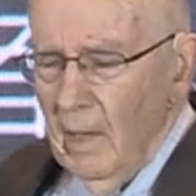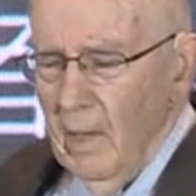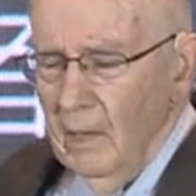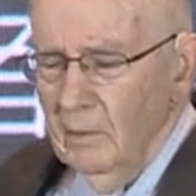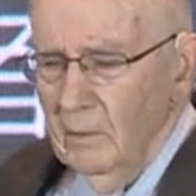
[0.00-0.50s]

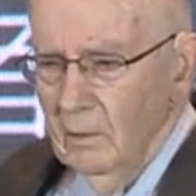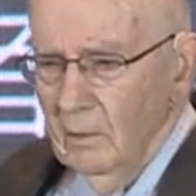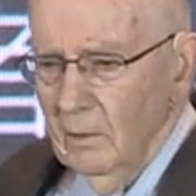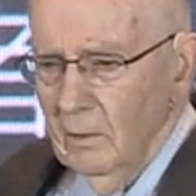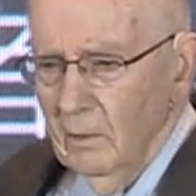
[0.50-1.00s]
and
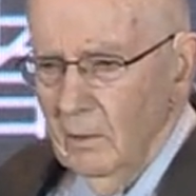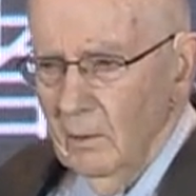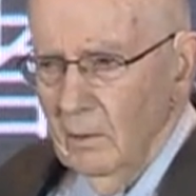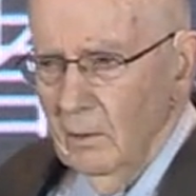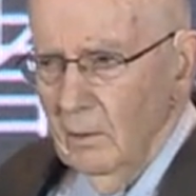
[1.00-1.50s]

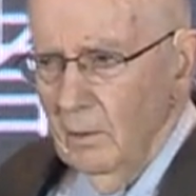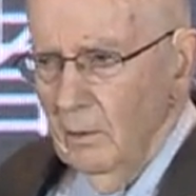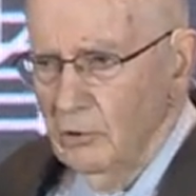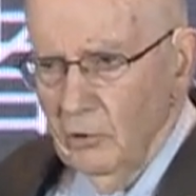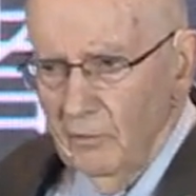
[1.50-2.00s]

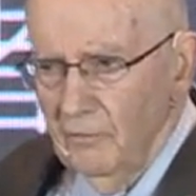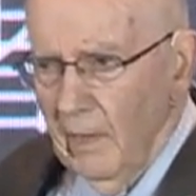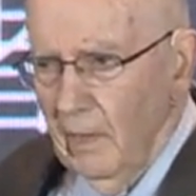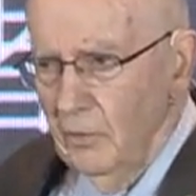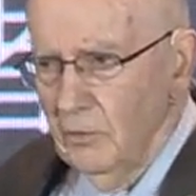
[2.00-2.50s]

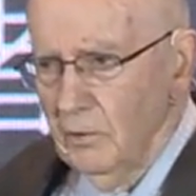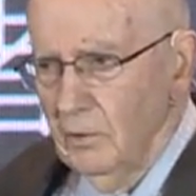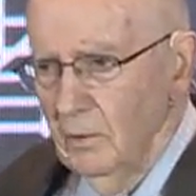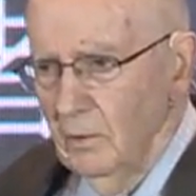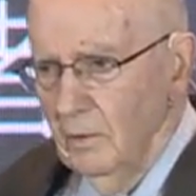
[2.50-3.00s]
surveys,
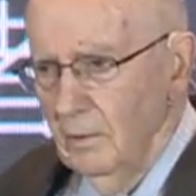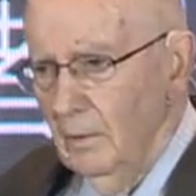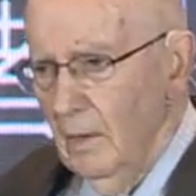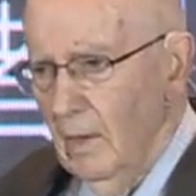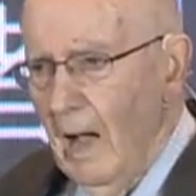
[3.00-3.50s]

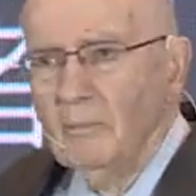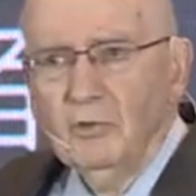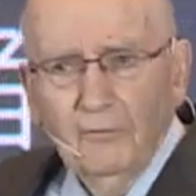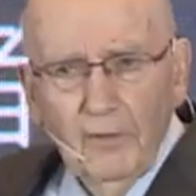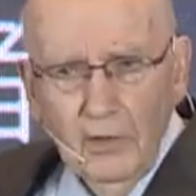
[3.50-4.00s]

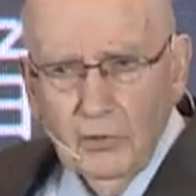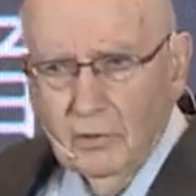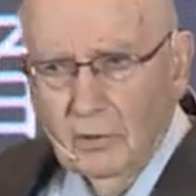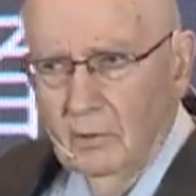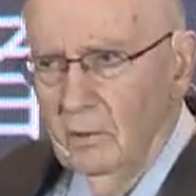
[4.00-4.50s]

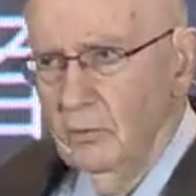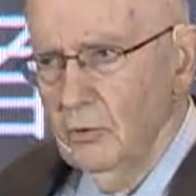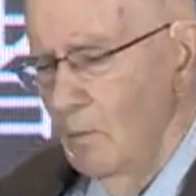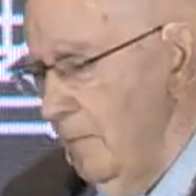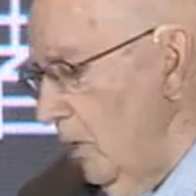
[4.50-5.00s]
observation,
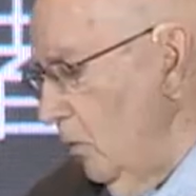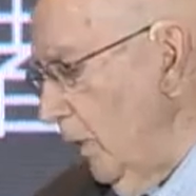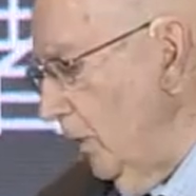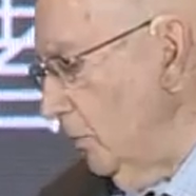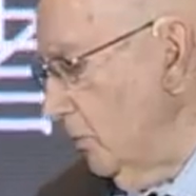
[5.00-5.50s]
so many
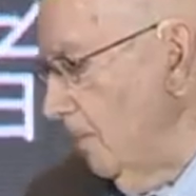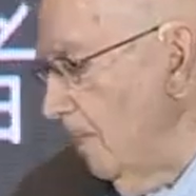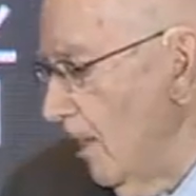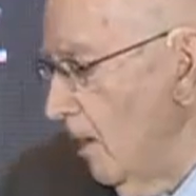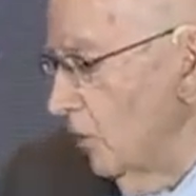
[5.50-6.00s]
ways.
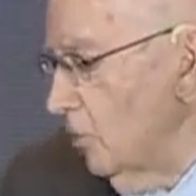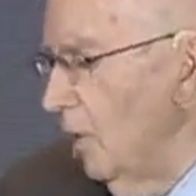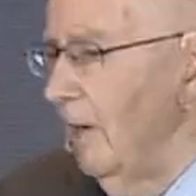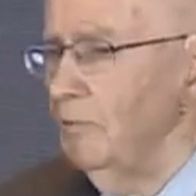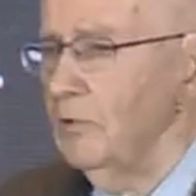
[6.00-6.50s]
So
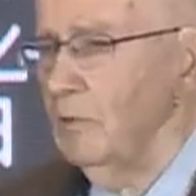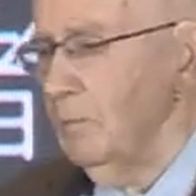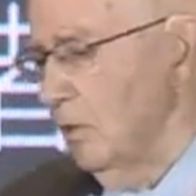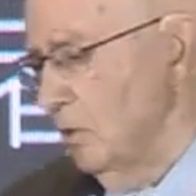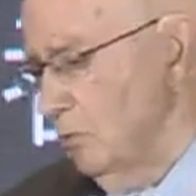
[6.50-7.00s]
everything
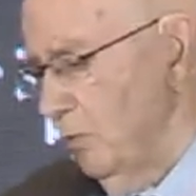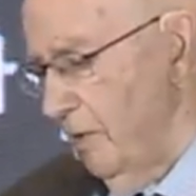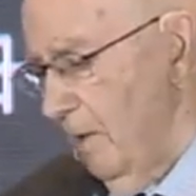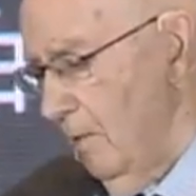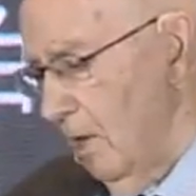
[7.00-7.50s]
begins with
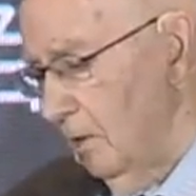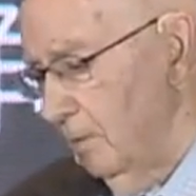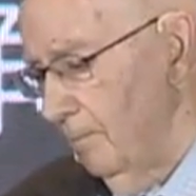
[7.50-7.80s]
MR.